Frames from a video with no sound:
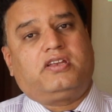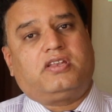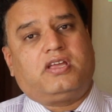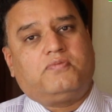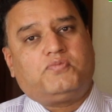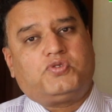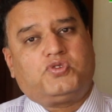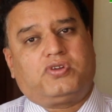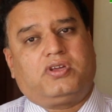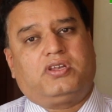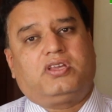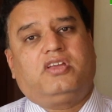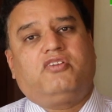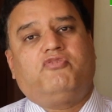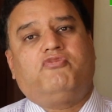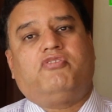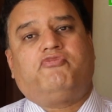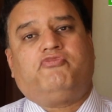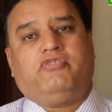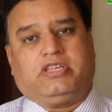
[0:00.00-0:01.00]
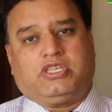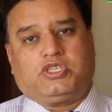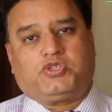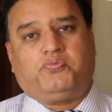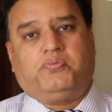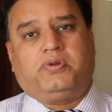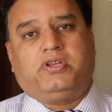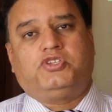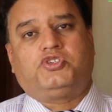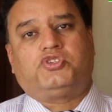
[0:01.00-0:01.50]
times you can give a
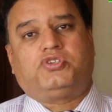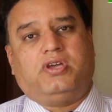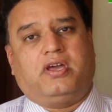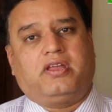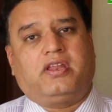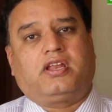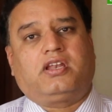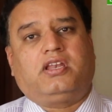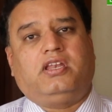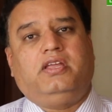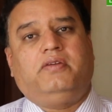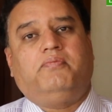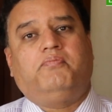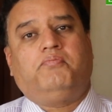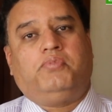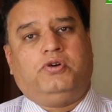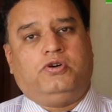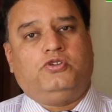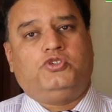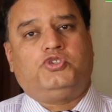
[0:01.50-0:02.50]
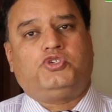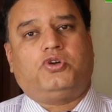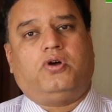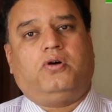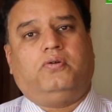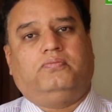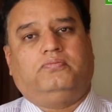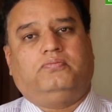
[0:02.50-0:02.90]
fixed bridge directly per jaw.